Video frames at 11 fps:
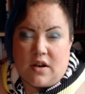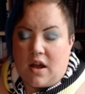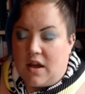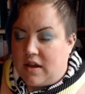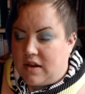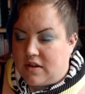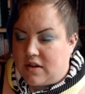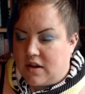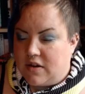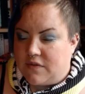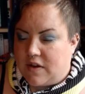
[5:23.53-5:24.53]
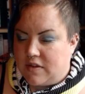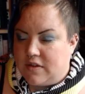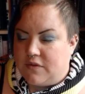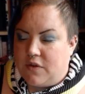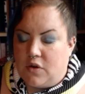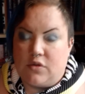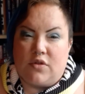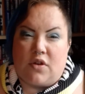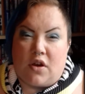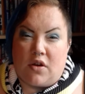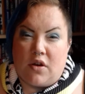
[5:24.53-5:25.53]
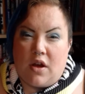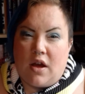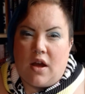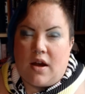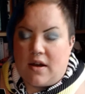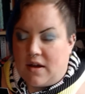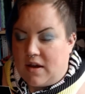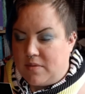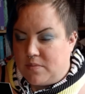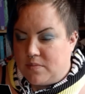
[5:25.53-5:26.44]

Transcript: a kind of fancy font, so I